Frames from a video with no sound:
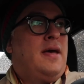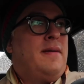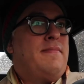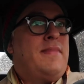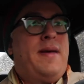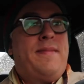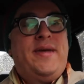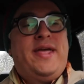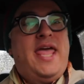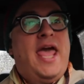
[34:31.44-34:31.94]

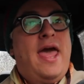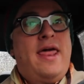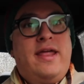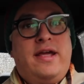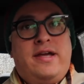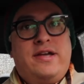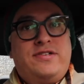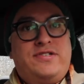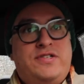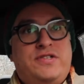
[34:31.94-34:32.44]
my
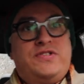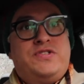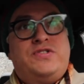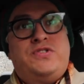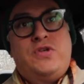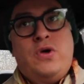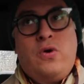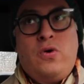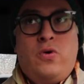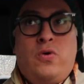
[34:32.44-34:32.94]
mechanic is just
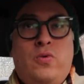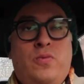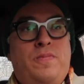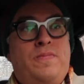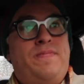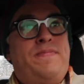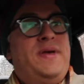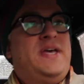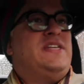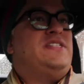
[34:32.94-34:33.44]
so
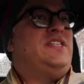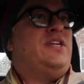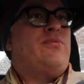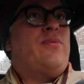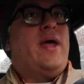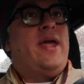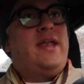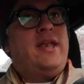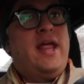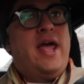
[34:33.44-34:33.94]
busy
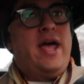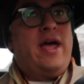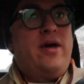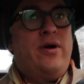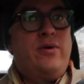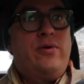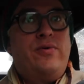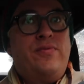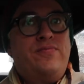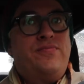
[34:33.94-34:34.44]
right
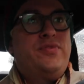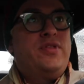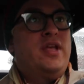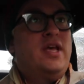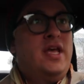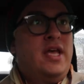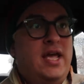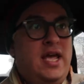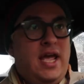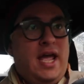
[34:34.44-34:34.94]
now.
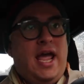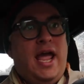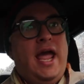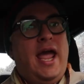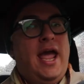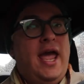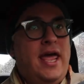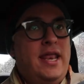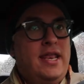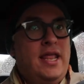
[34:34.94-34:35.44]

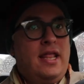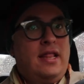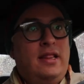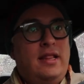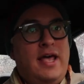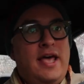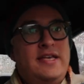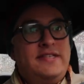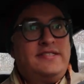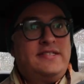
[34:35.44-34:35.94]
And
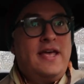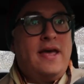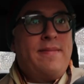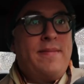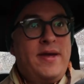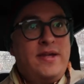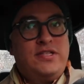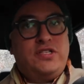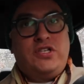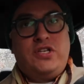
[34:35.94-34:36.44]
last time
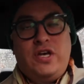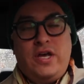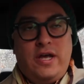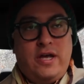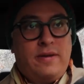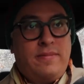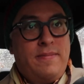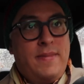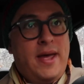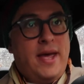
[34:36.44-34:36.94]
I
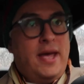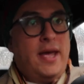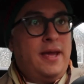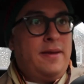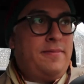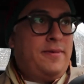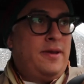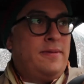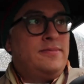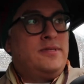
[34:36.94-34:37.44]
took
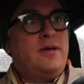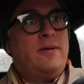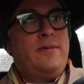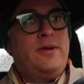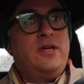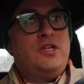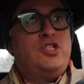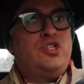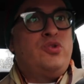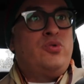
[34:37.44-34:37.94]
my
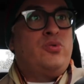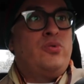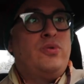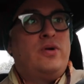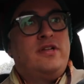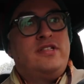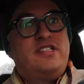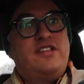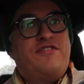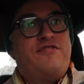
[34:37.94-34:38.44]
BMW to
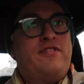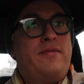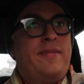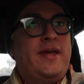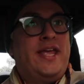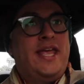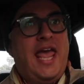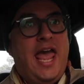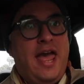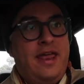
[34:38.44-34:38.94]
a different
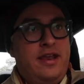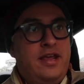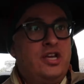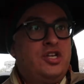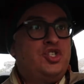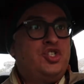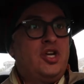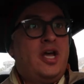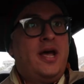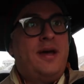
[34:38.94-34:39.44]
mechanic
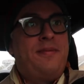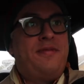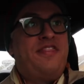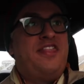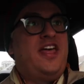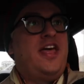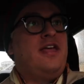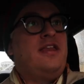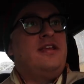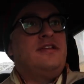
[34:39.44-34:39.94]
shop
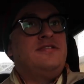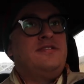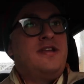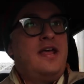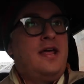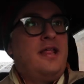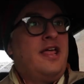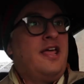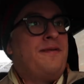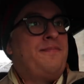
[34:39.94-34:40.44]
that is
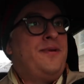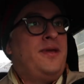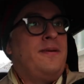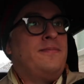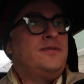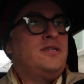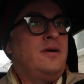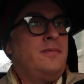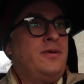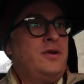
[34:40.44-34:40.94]
not like
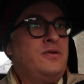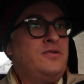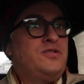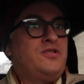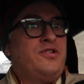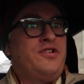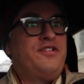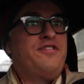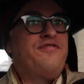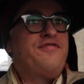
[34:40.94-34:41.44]
BMW
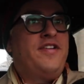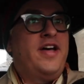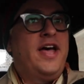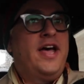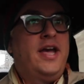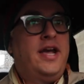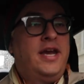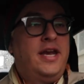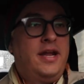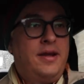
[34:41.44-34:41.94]

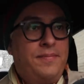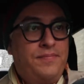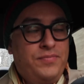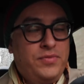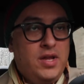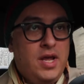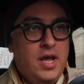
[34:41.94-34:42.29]
certified,